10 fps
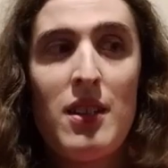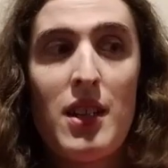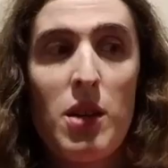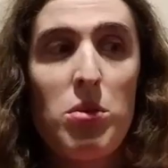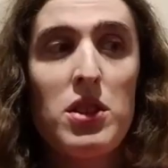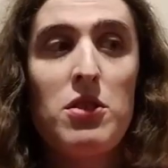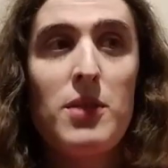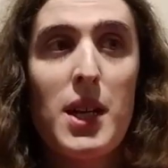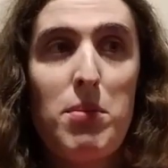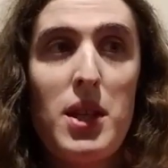Now, what do
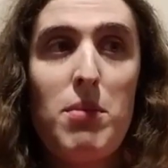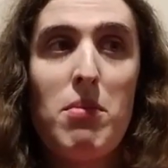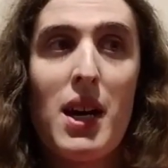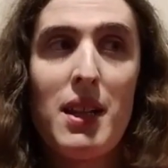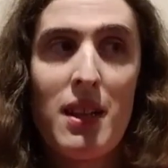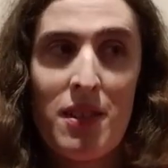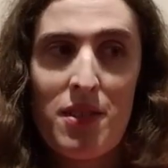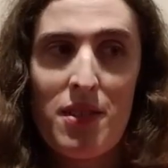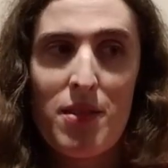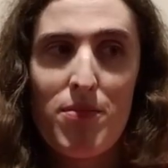I mean by
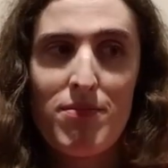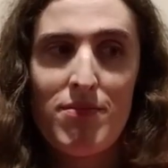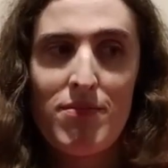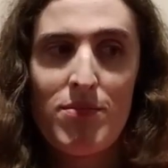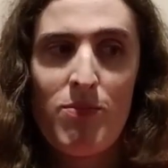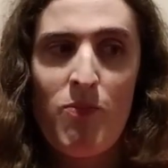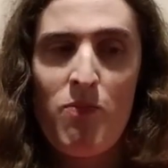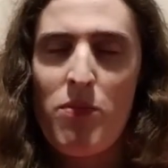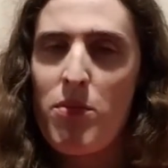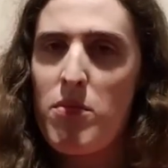this?
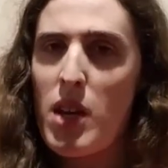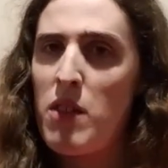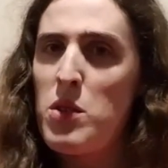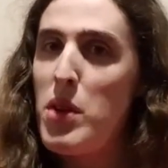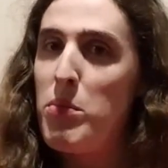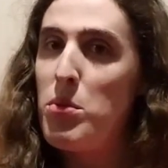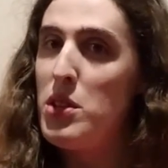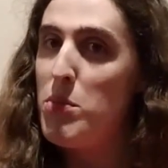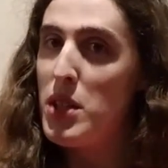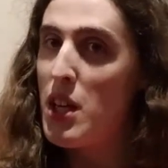I remember
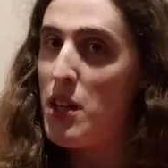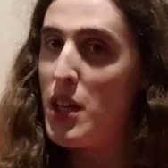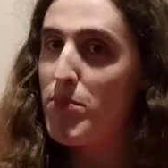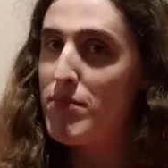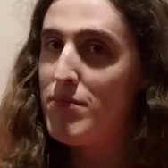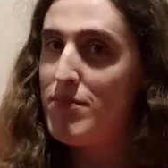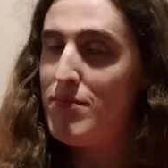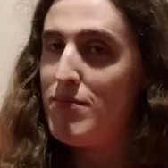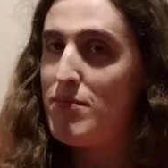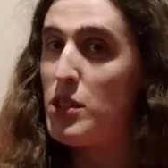in the beginning,
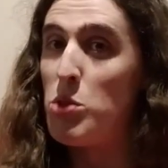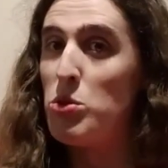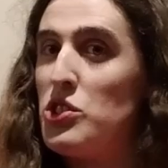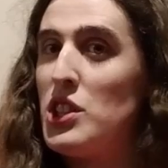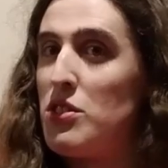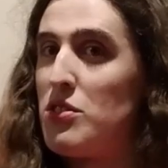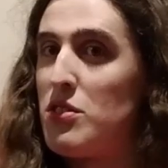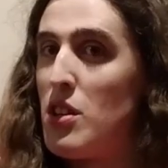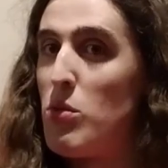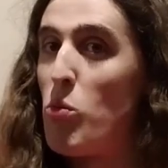there
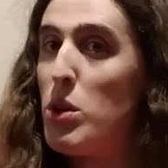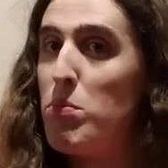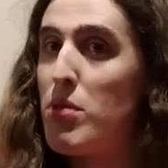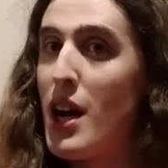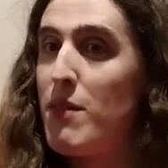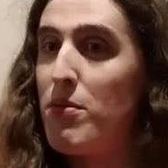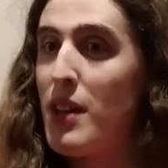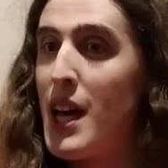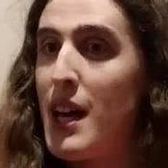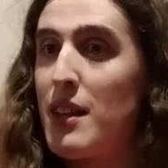just one pride
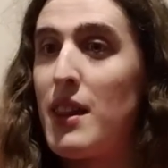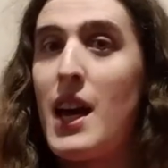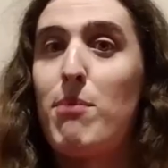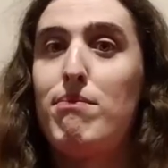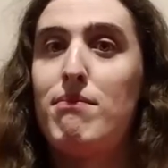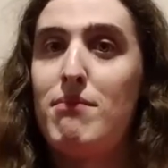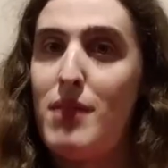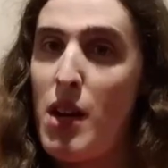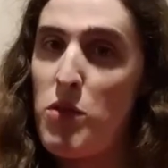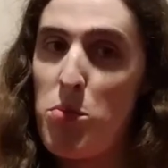flag that
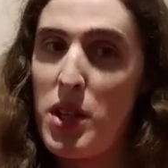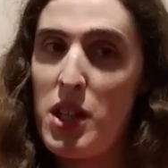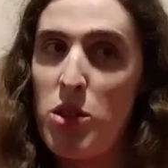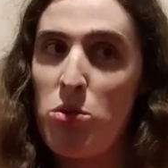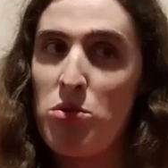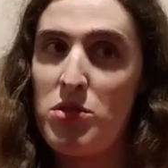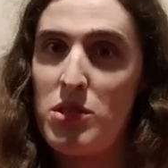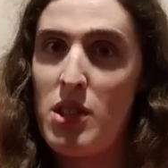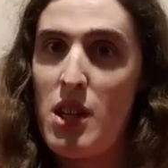everybody used.